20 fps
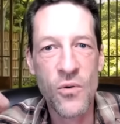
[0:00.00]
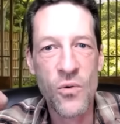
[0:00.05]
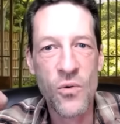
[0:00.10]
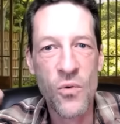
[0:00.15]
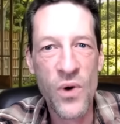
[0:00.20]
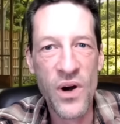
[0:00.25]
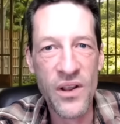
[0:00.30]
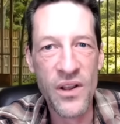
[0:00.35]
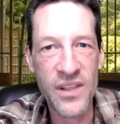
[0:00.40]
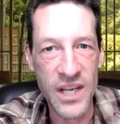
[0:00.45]

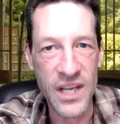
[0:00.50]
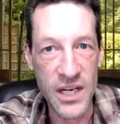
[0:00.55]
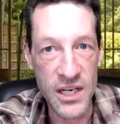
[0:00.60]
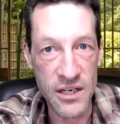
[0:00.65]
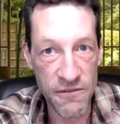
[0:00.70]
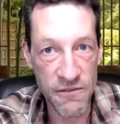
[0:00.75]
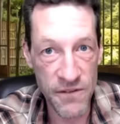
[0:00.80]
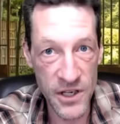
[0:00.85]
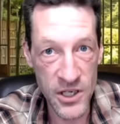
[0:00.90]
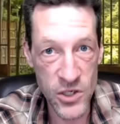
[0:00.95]
where the
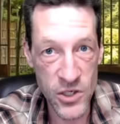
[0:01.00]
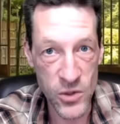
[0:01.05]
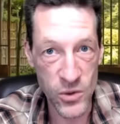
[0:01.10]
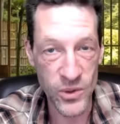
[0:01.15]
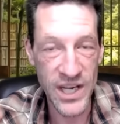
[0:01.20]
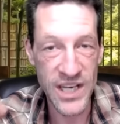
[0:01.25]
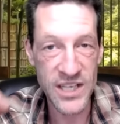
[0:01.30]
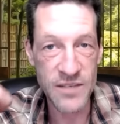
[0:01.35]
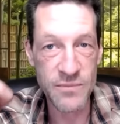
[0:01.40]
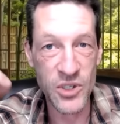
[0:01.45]
individual
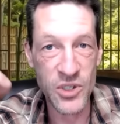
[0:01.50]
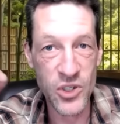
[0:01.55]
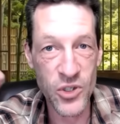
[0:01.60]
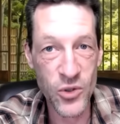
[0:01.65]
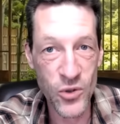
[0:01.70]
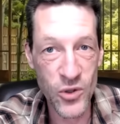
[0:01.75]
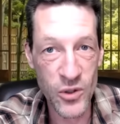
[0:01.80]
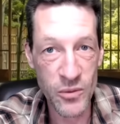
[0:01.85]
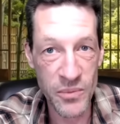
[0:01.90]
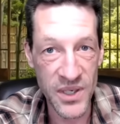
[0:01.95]
has
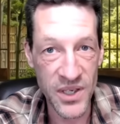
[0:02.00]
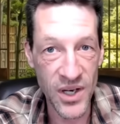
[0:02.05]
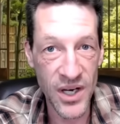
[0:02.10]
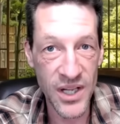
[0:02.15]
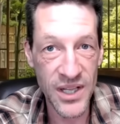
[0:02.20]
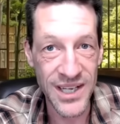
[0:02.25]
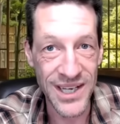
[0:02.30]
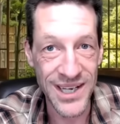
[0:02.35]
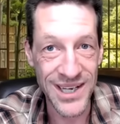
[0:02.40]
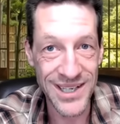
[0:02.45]
matured
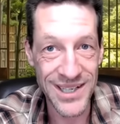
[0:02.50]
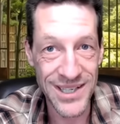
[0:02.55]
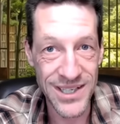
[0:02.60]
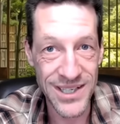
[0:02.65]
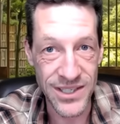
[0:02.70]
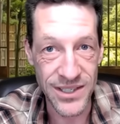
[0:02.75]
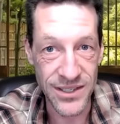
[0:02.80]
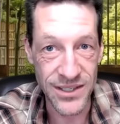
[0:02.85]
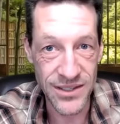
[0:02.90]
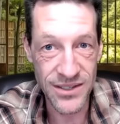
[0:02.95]
beyond the
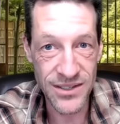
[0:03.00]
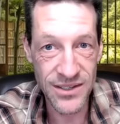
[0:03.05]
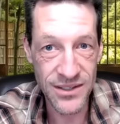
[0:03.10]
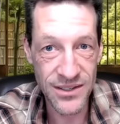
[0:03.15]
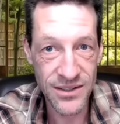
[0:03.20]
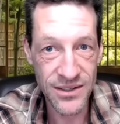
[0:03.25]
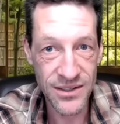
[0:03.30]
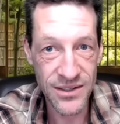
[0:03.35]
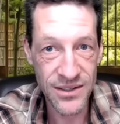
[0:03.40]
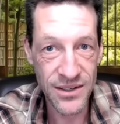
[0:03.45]
innocence
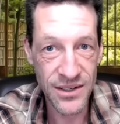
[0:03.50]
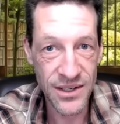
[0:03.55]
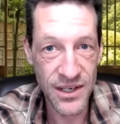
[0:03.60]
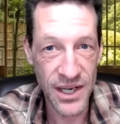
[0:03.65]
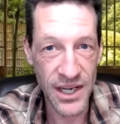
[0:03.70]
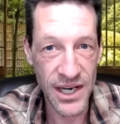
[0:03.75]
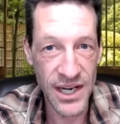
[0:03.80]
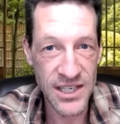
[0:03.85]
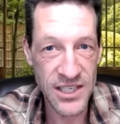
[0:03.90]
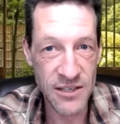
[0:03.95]

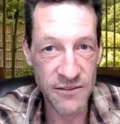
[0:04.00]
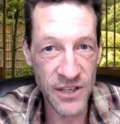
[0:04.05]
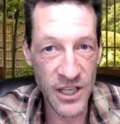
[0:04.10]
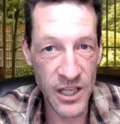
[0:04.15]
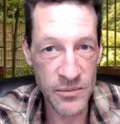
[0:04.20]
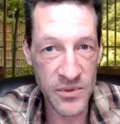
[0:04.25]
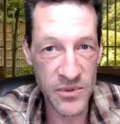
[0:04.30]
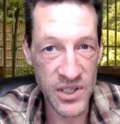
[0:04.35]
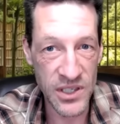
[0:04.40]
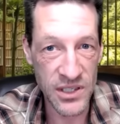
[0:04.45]
and has
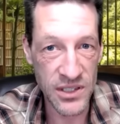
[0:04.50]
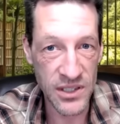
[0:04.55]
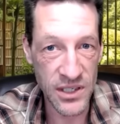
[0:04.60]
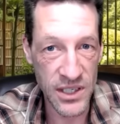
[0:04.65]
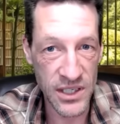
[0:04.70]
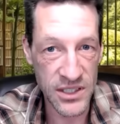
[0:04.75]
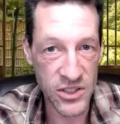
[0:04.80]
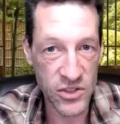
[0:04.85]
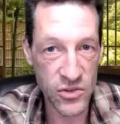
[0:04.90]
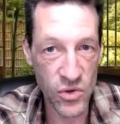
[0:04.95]
developed a,
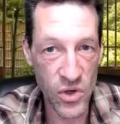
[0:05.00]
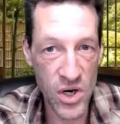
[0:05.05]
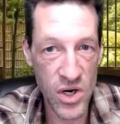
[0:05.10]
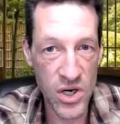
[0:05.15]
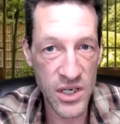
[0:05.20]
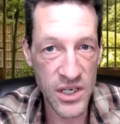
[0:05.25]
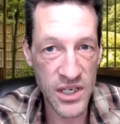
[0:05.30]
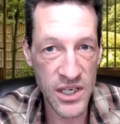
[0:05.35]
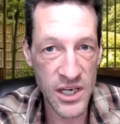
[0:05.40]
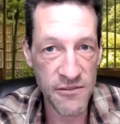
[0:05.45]
a
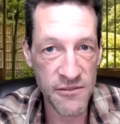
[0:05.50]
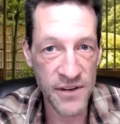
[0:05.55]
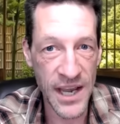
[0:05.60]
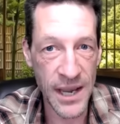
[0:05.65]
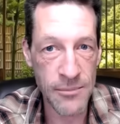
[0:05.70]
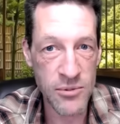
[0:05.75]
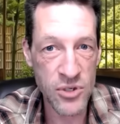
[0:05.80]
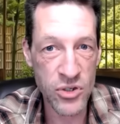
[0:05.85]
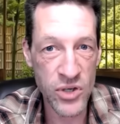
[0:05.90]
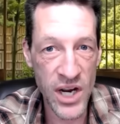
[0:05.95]
strong enough
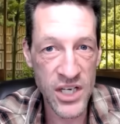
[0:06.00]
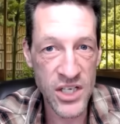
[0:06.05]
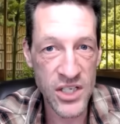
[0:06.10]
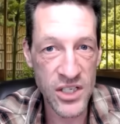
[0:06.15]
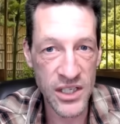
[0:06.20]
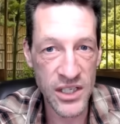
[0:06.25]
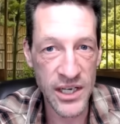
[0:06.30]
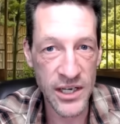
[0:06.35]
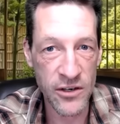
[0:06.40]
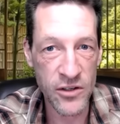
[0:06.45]

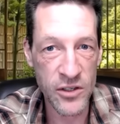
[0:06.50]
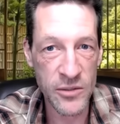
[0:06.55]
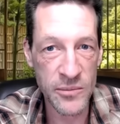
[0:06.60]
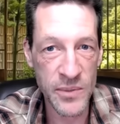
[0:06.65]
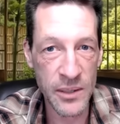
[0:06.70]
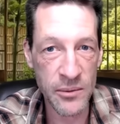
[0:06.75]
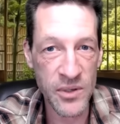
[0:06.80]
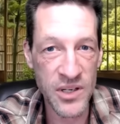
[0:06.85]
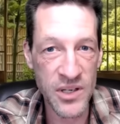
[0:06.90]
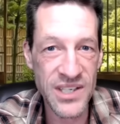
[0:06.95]
abstraction layer to be
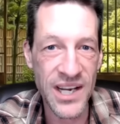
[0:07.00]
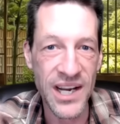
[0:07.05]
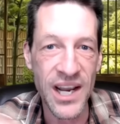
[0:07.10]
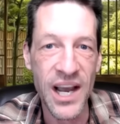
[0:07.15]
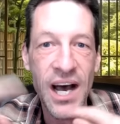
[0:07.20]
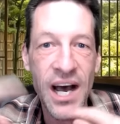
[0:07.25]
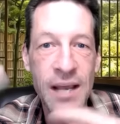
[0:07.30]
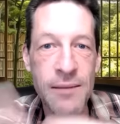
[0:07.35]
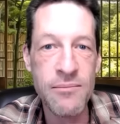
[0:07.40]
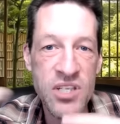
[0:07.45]
able to say
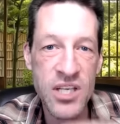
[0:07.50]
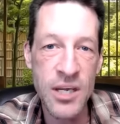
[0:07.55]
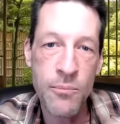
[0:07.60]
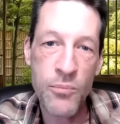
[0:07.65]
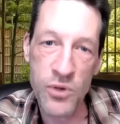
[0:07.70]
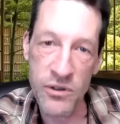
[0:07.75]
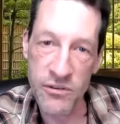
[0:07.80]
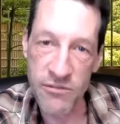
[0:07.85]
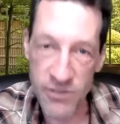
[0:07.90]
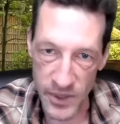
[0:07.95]
i'm
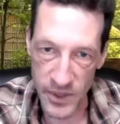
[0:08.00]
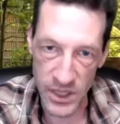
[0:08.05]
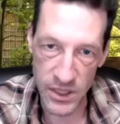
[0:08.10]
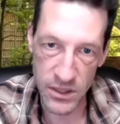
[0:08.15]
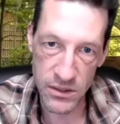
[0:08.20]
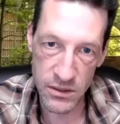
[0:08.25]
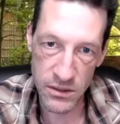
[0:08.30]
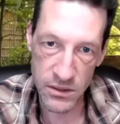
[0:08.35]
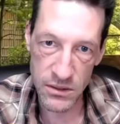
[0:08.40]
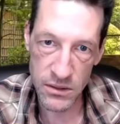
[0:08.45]
separate from it
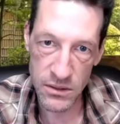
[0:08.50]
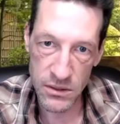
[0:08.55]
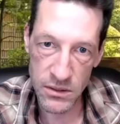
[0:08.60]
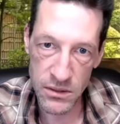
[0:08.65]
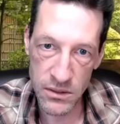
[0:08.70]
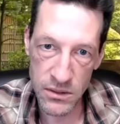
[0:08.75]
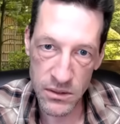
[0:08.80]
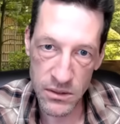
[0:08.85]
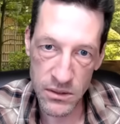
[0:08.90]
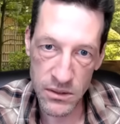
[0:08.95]

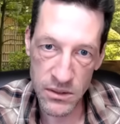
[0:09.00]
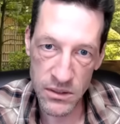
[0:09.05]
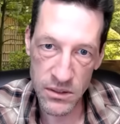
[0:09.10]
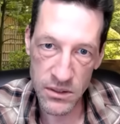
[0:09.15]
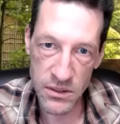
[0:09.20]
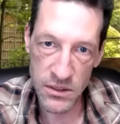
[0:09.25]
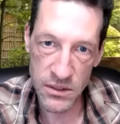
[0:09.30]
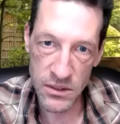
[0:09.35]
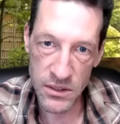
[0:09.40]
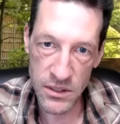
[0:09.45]

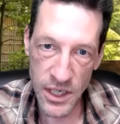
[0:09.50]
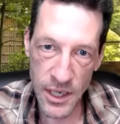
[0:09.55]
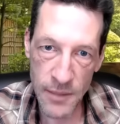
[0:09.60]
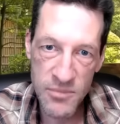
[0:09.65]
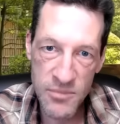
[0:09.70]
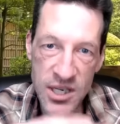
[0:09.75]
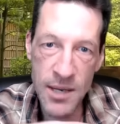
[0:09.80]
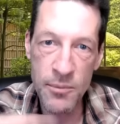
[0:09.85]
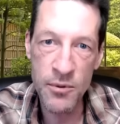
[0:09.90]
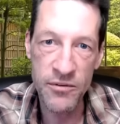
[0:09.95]
i'm
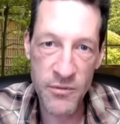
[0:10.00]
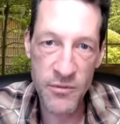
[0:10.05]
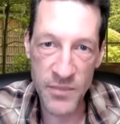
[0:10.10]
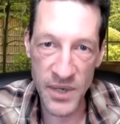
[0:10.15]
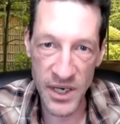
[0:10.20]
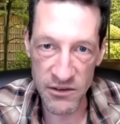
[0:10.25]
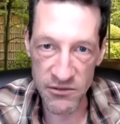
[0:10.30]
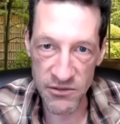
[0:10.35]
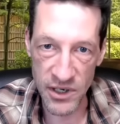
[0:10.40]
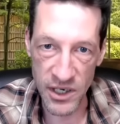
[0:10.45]
separate from
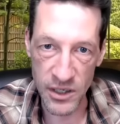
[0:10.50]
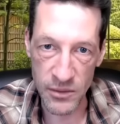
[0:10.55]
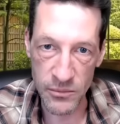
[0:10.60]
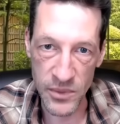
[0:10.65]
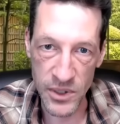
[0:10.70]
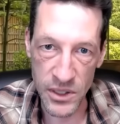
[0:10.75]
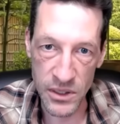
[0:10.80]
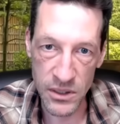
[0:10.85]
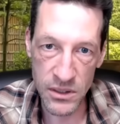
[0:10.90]
my environment